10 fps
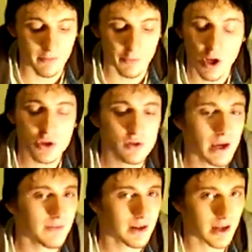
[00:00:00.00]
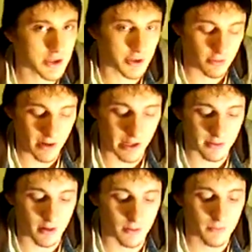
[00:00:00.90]
We also gave it an extra credit,
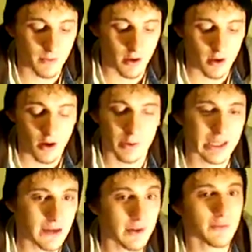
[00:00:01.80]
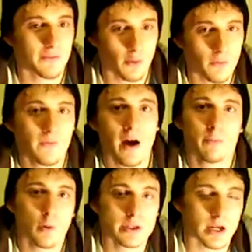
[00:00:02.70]
though. We gave it full
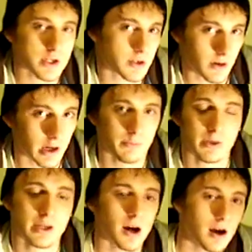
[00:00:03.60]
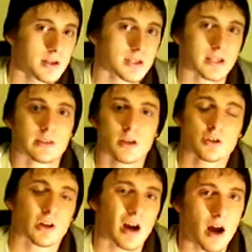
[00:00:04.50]
5 points extra credit because it's such
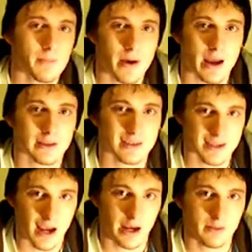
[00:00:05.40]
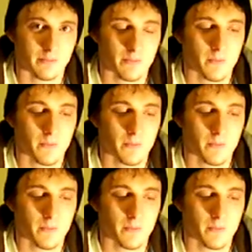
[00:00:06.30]
a compact design,